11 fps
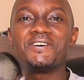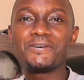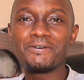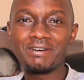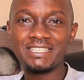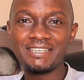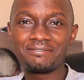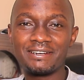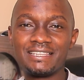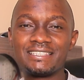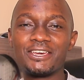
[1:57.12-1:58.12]
Overstay
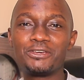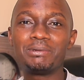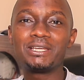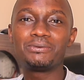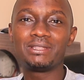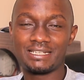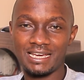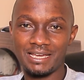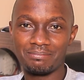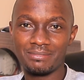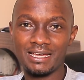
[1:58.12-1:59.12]
fines accumulate with
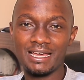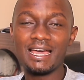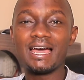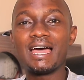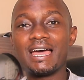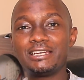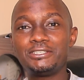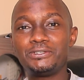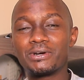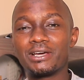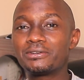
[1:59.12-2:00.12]
time,
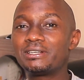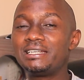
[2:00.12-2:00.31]
and you cannot